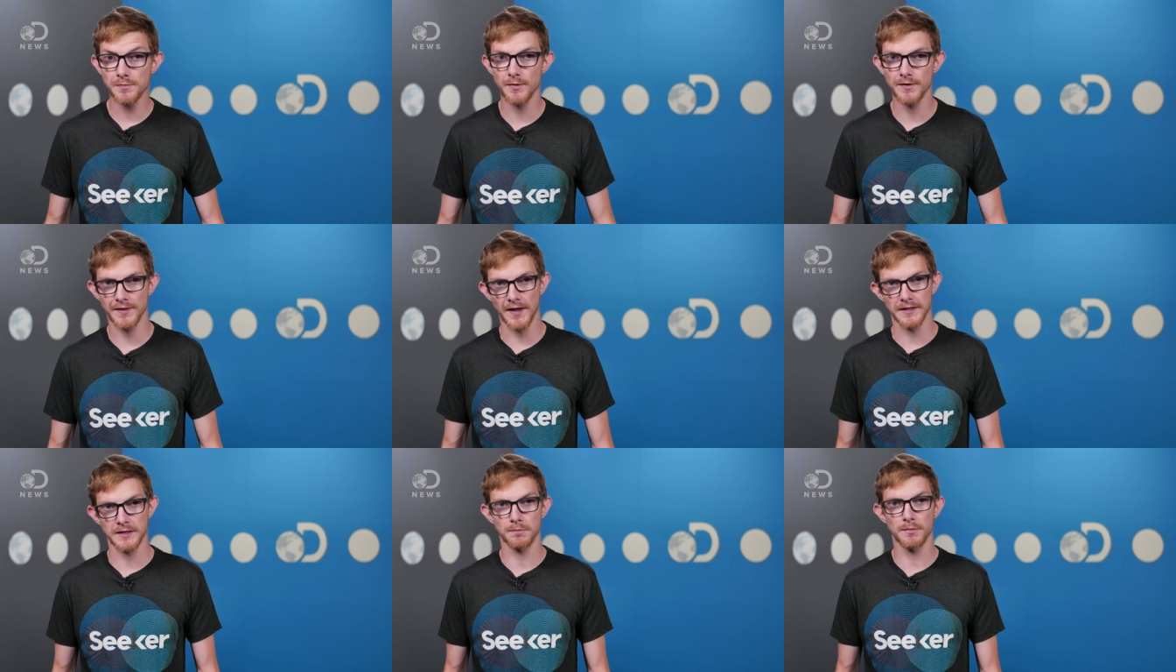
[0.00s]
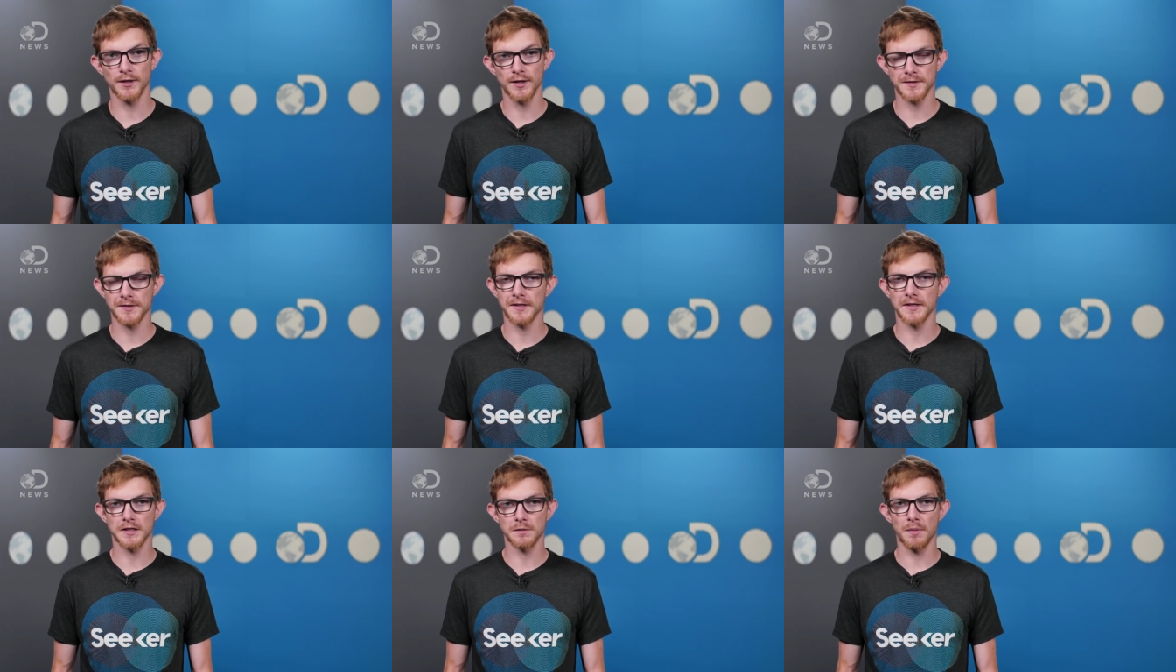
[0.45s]
but that's
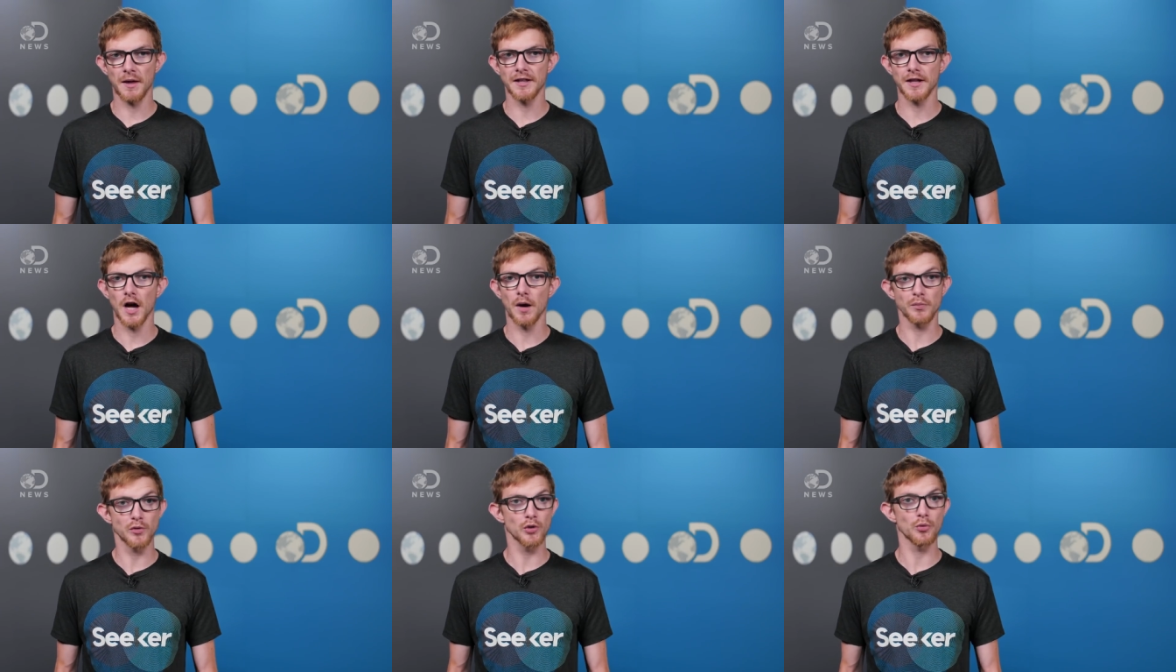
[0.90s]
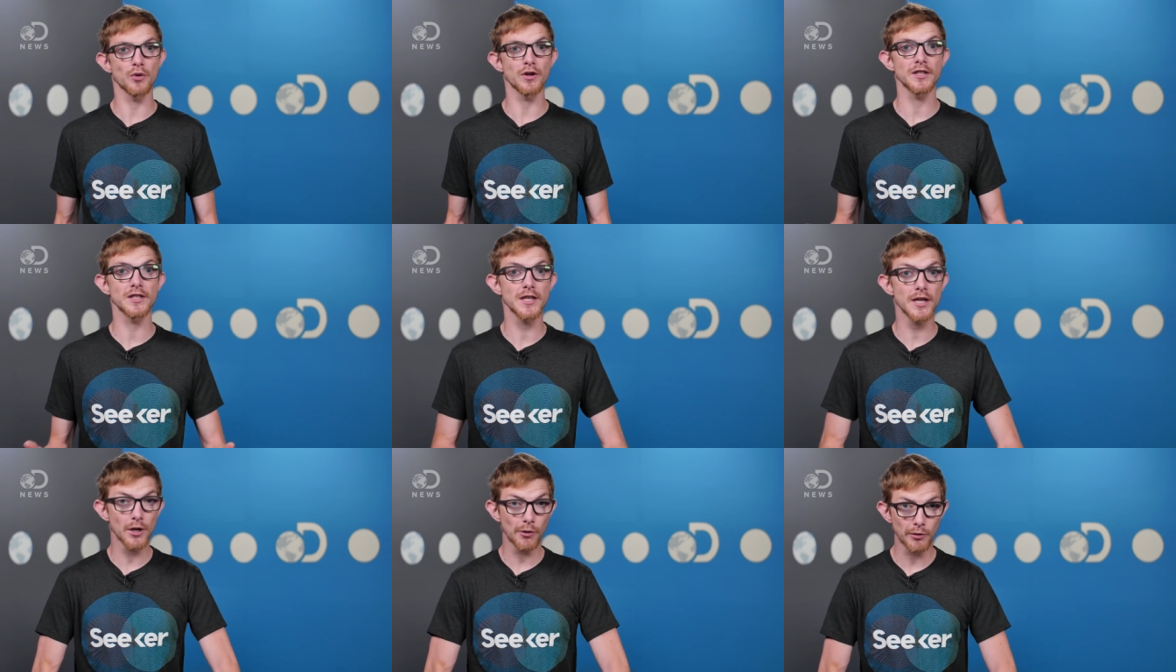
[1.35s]
because they spend up to a
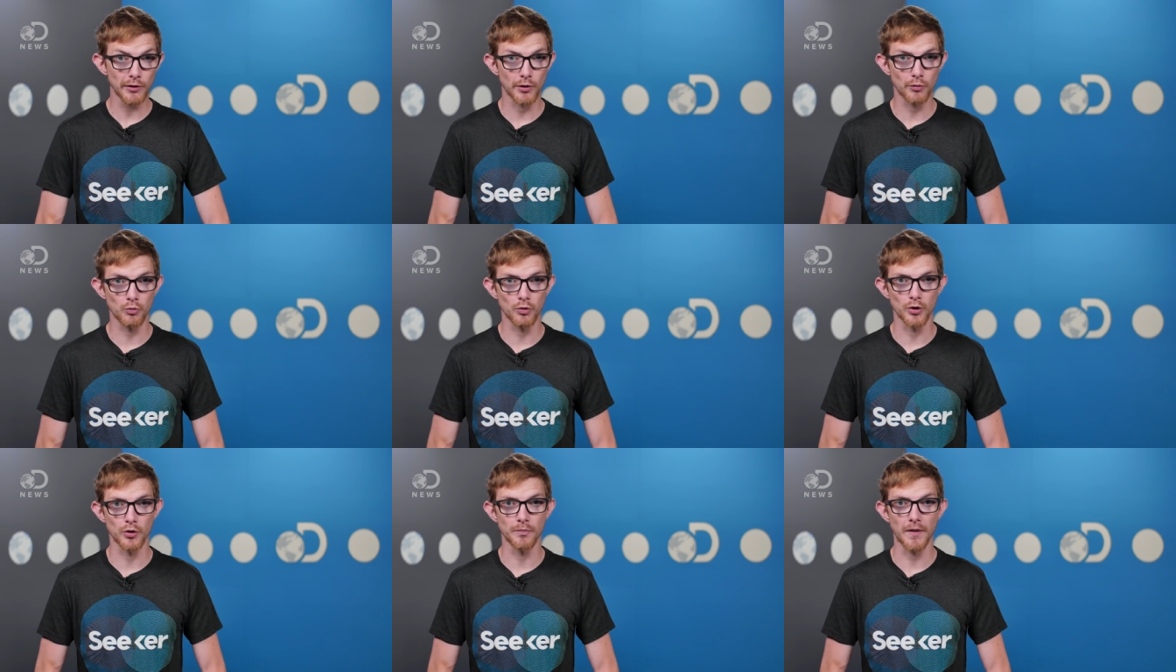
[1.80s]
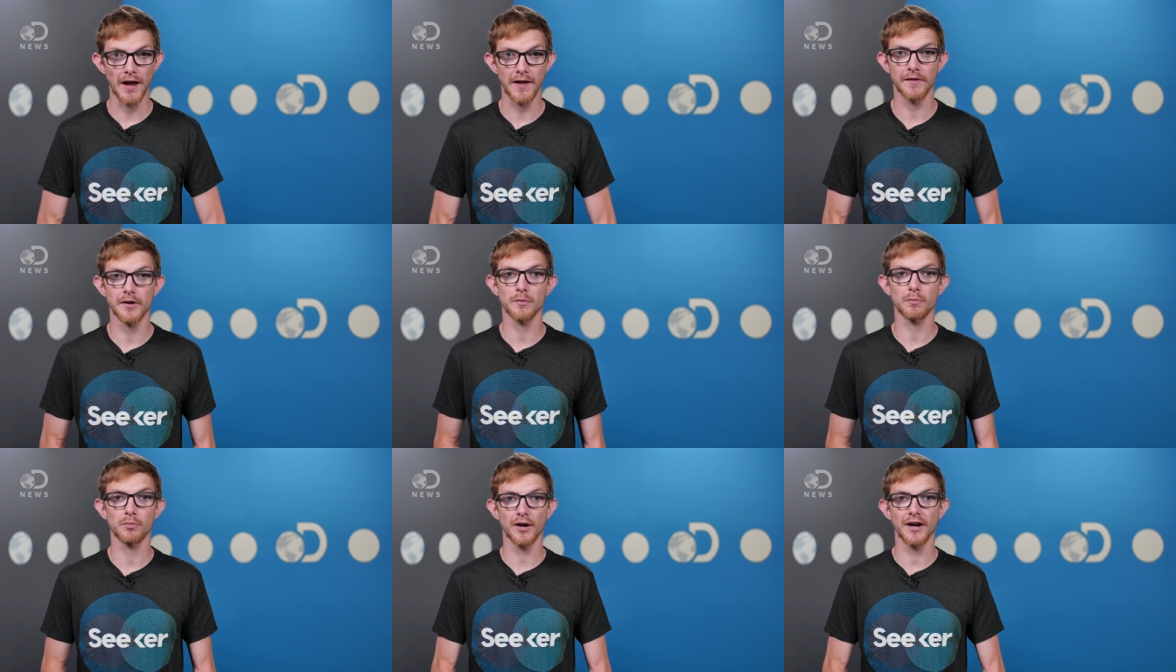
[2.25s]
year in the womb and
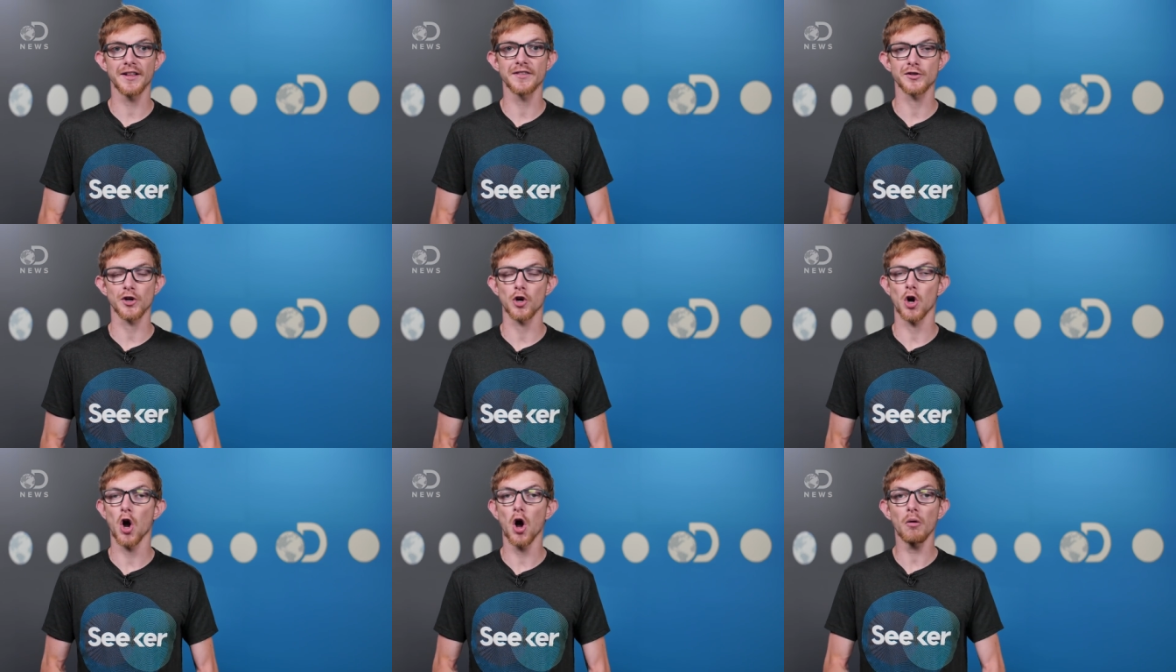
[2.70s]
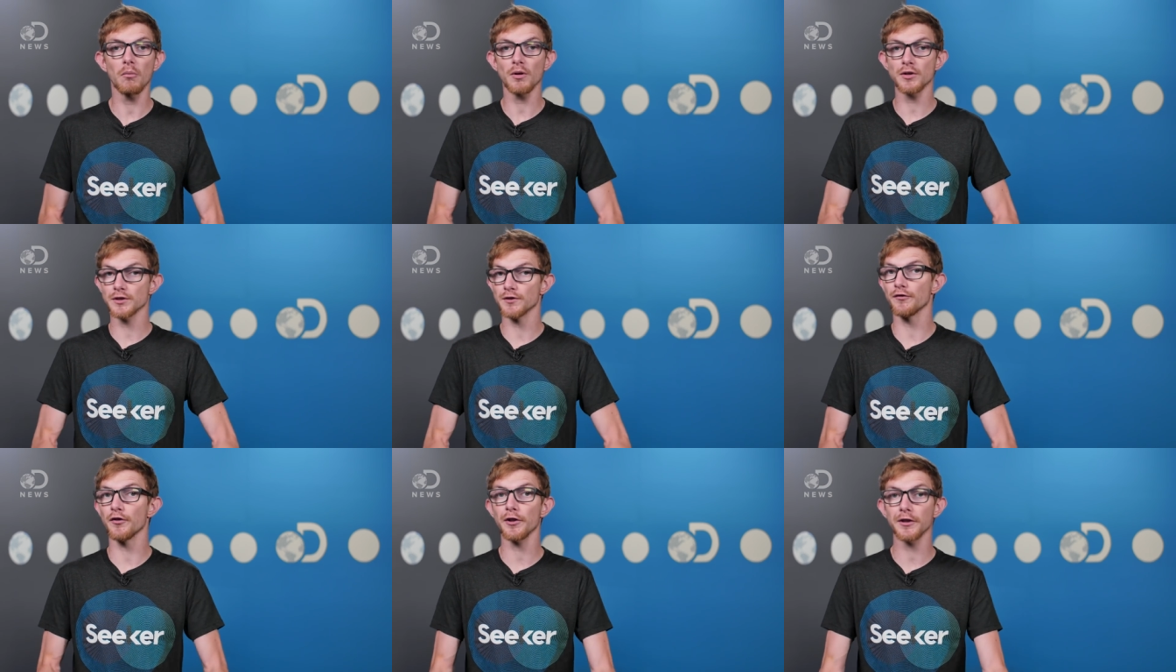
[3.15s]
their brains are
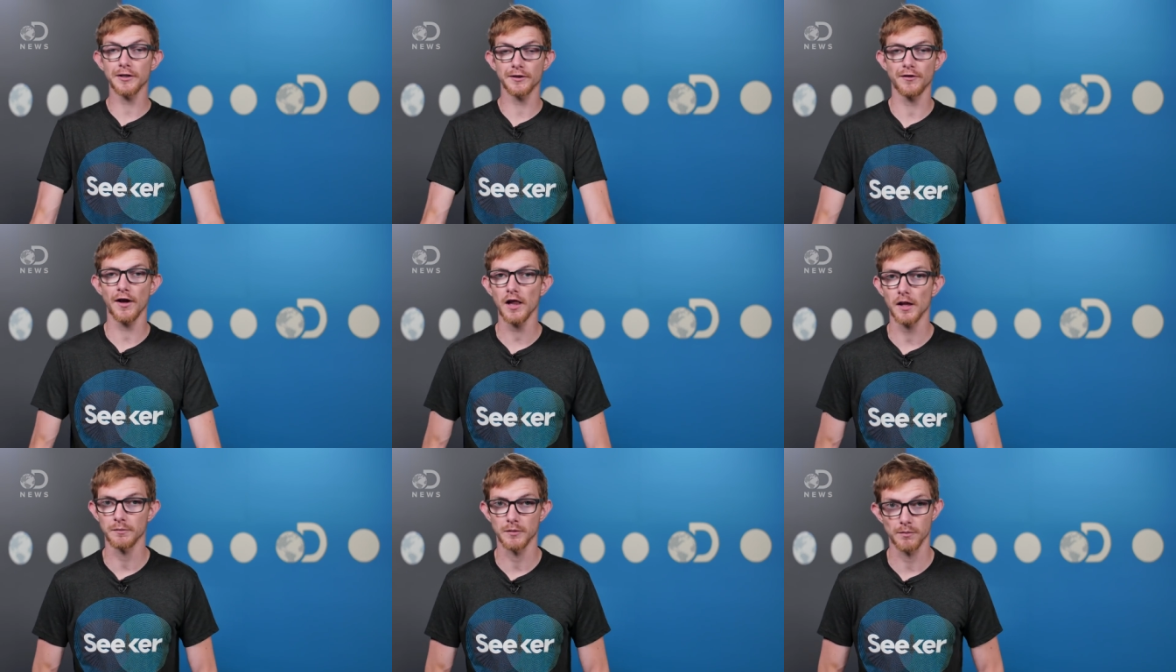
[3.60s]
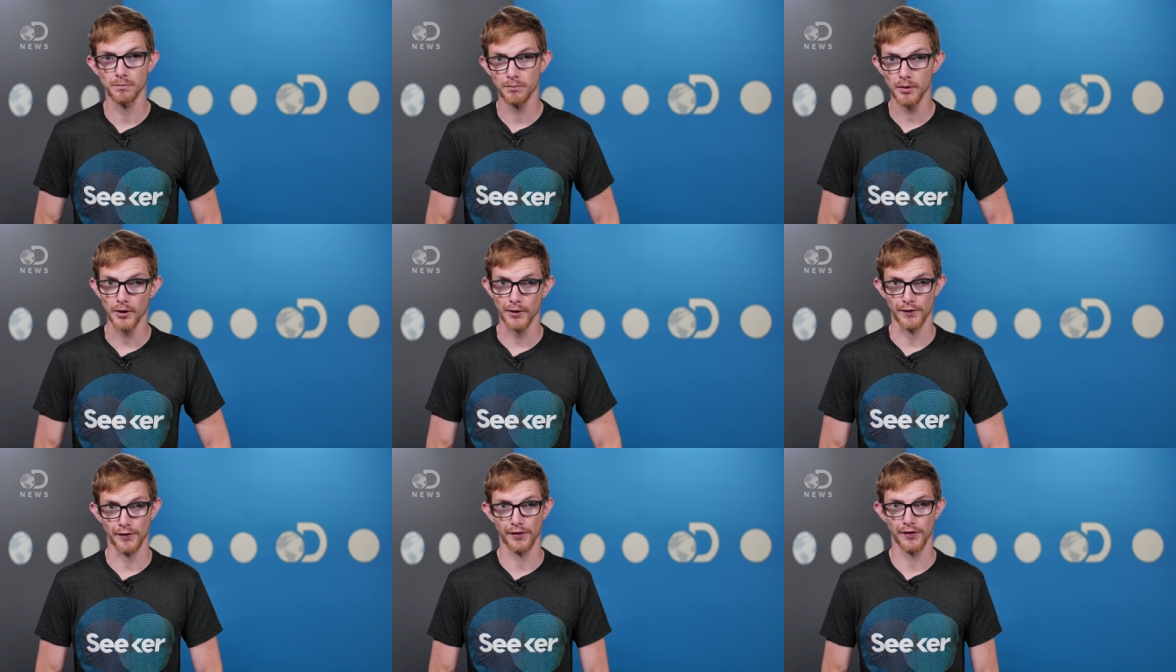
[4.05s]
almost fully developed at
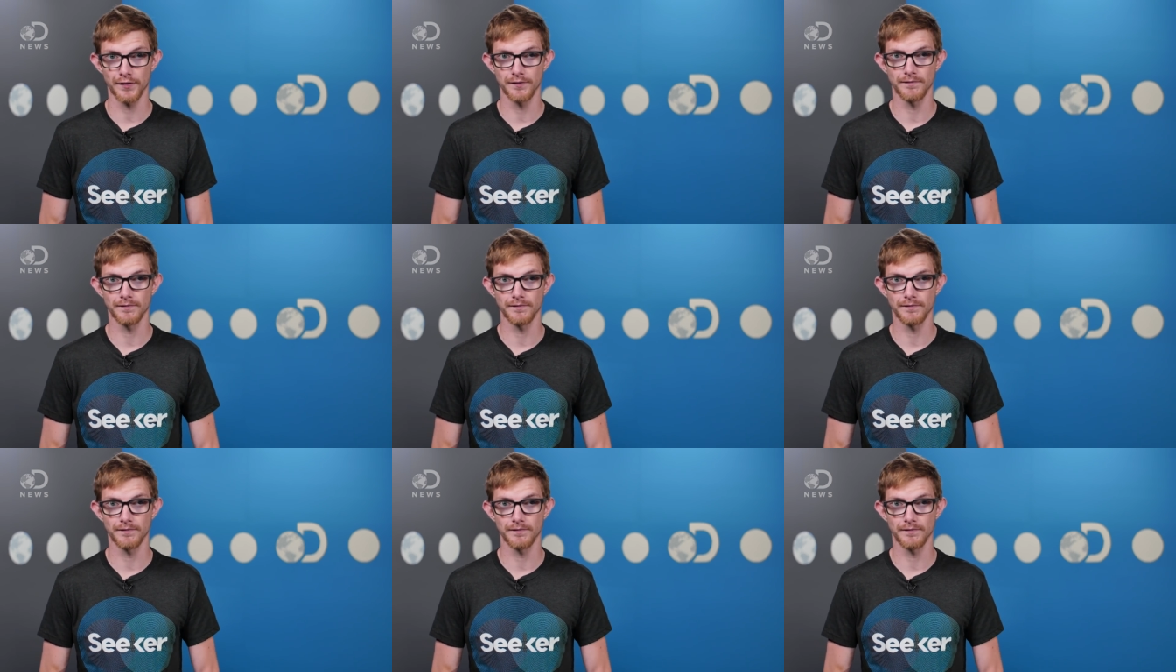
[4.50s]
birth.